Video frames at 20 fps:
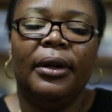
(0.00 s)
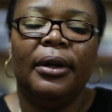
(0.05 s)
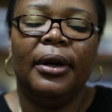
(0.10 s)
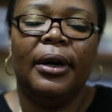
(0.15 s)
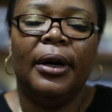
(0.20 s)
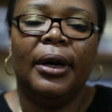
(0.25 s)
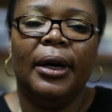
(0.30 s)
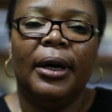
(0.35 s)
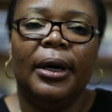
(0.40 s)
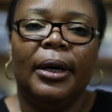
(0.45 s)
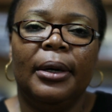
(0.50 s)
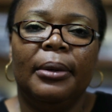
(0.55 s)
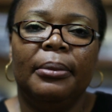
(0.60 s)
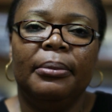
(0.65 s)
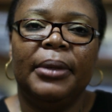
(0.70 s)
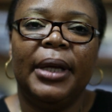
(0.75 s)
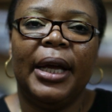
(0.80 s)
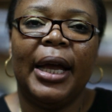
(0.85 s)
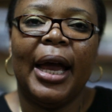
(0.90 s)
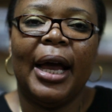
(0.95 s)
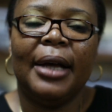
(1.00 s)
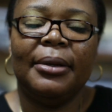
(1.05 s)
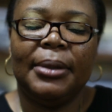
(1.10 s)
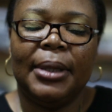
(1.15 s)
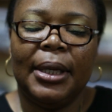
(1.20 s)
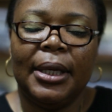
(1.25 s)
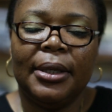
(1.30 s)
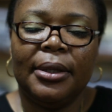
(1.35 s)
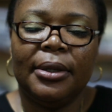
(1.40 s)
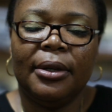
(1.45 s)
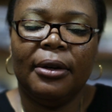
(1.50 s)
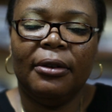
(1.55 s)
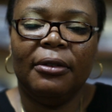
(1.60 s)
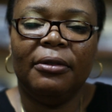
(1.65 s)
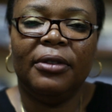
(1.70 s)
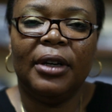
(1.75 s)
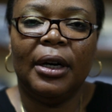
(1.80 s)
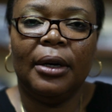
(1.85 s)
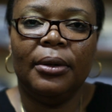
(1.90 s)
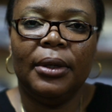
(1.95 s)
the absence of
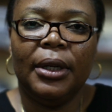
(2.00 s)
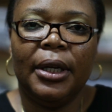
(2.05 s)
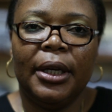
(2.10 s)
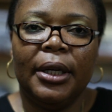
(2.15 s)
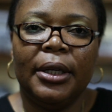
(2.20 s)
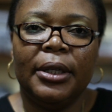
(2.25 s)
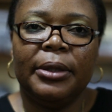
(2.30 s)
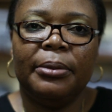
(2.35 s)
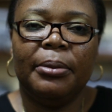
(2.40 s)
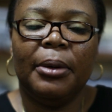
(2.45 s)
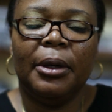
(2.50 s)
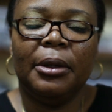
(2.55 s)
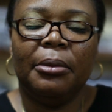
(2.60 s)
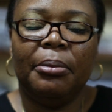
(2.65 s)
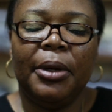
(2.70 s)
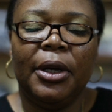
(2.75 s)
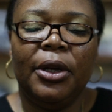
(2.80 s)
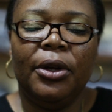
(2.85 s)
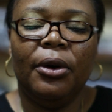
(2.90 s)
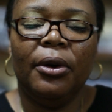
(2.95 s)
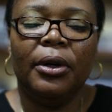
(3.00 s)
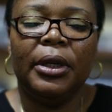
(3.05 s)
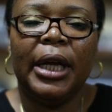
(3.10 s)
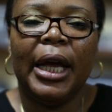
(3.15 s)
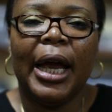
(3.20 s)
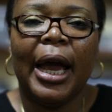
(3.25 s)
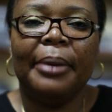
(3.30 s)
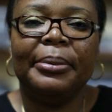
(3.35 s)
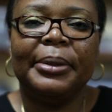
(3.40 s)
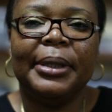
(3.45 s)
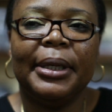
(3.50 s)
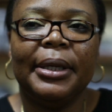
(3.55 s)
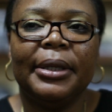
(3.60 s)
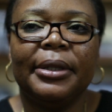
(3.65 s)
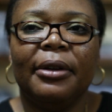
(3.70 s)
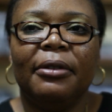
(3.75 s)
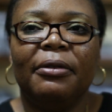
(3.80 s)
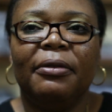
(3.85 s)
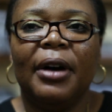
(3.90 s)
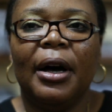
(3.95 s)
violence, but beyond the absence
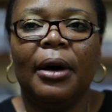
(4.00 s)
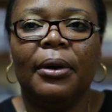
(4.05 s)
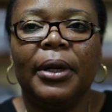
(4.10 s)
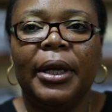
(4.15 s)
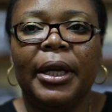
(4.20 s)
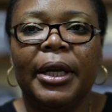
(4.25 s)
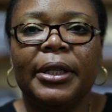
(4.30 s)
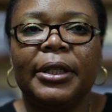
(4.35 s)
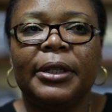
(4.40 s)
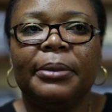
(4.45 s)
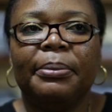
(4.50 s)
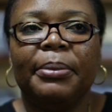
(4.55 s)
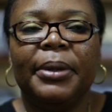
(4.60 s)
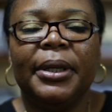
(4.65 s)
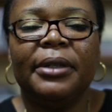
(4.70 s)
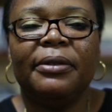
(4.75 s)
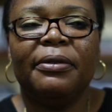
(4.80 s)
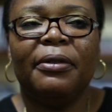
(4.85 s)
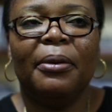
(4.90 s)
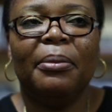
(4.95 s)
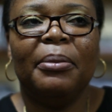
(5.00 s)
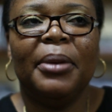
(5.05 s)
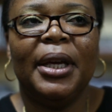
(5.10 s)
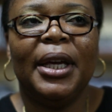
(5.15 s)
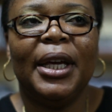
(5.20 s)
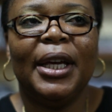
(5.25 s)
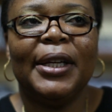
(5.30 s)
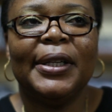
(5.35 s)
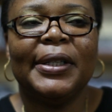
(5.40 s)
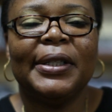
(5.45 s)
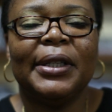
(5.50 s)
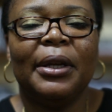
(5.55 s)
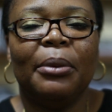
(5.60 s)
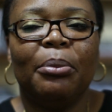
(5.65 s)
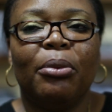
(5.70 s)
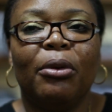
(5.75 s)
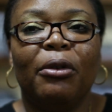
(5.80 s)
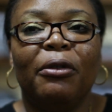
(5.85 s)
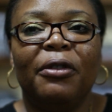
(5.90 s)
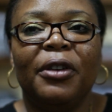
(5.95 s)
of violence, peace for me is the
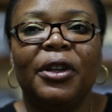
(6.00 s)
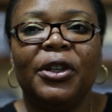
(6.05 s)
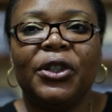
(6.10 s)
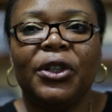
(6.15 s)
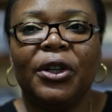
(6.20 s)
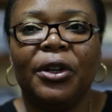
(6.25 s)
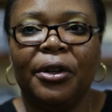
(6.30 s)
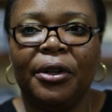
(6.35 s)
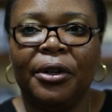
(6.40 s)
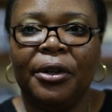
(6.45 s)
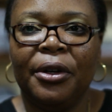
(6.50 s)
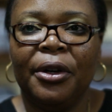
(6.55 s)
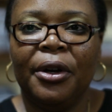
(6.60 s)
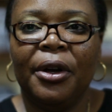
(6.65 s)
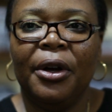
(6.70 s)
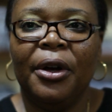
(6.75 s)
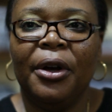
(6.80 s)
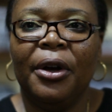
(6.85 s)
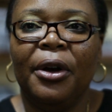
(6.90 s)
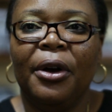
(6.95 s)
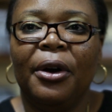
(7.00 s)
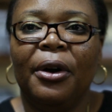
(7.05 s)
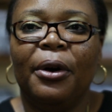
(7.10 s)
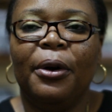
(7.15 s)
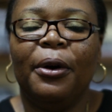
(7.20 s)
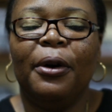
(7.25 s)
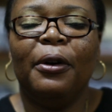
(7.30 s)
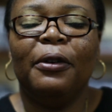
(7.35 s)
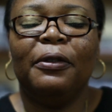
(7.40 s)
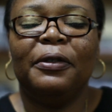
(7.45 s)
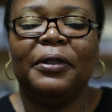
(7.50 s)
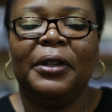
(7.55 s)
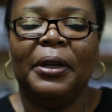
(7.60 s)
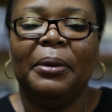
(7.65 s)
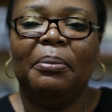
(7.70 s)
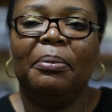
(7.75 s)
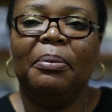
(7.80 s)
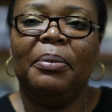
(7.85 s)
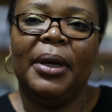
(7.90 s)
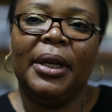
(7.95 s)
provision of the
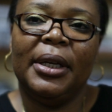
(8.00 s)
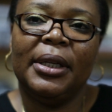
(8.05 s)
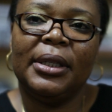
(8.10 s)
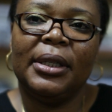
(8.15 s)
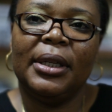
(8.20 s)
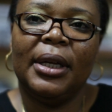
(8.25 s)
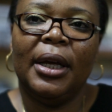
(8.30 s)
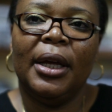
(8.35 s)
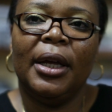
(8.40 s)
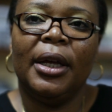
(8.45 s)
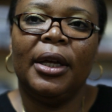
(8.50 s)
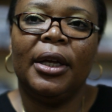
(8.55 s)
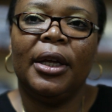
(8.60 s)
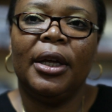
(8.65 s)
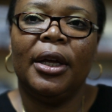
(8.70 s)
basic